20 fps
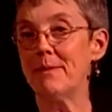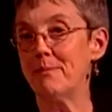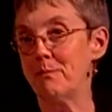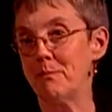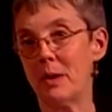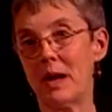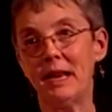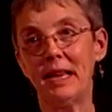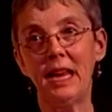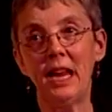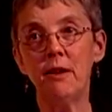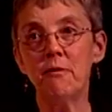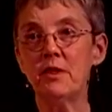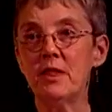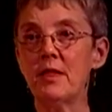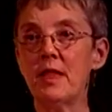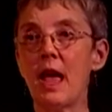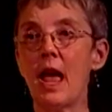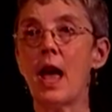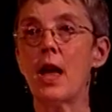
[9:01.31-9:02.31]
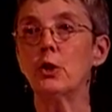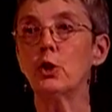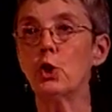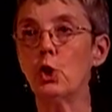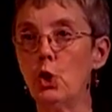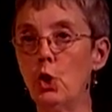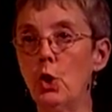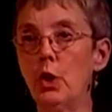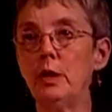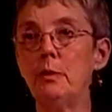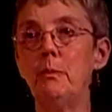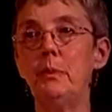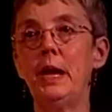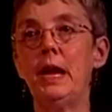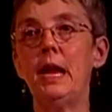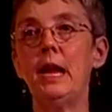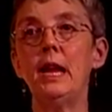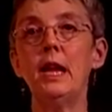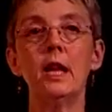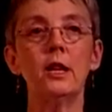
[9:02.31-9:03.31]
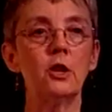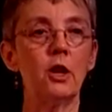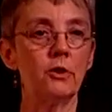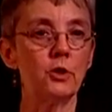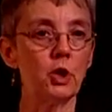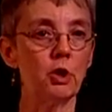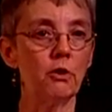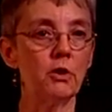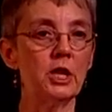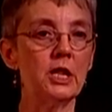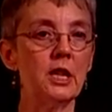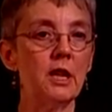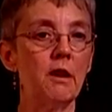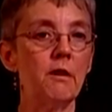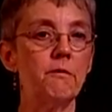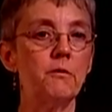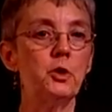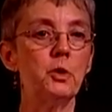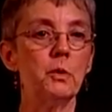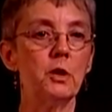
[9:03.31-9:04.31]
but even that could be an alternative to